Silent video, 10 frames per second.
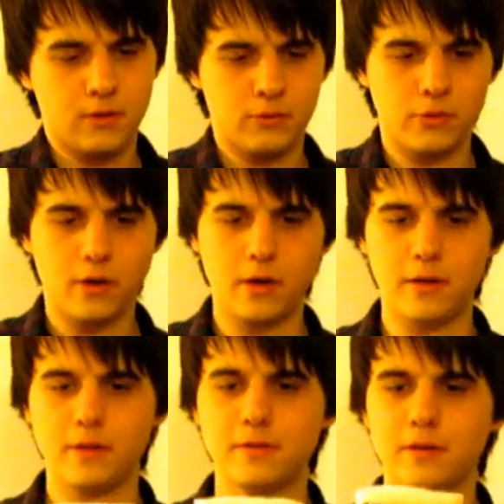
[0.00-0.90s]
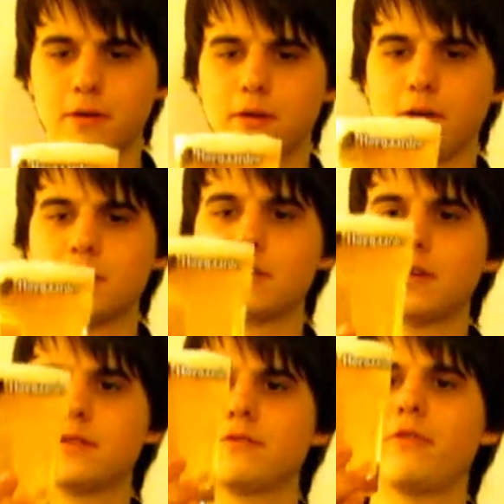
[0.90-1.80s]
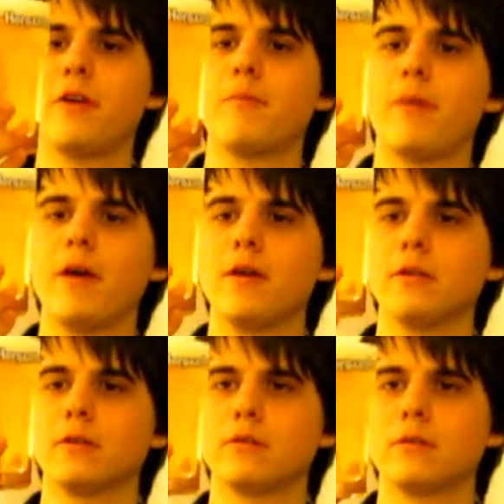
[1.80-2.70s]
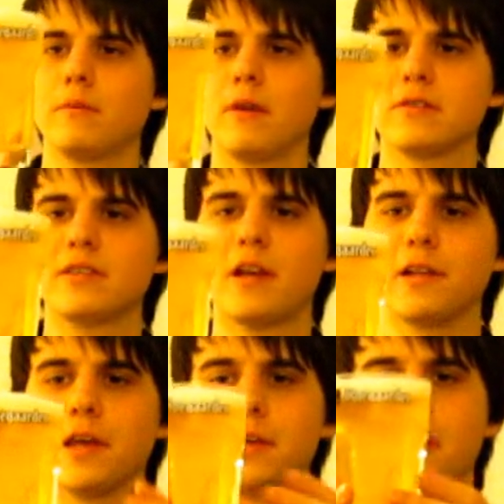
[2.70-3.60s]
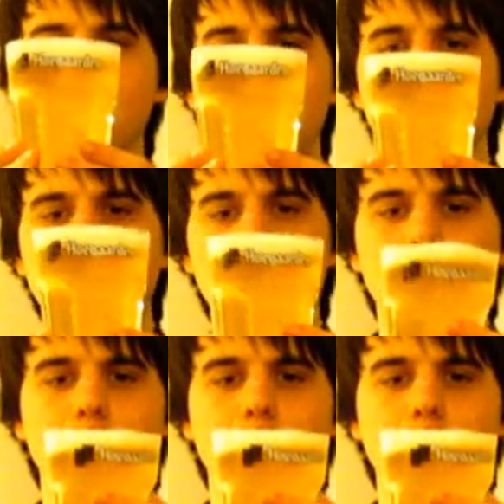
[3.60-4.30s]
Alright, let's look. It's a very pale, slightly cloudy